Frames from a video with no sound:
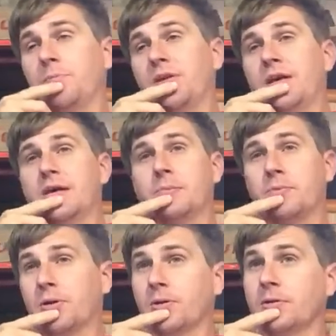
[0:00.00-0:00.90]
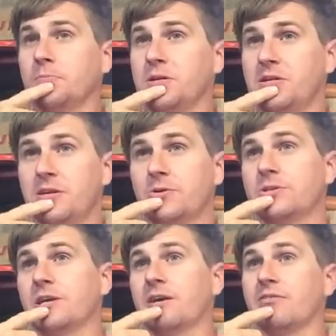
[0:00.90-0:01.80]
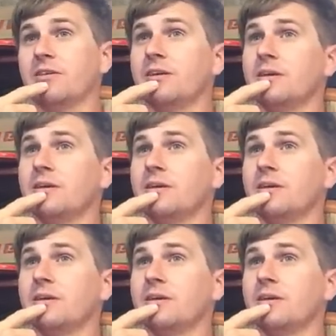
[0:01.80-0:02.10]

It had a broken PTO shaft.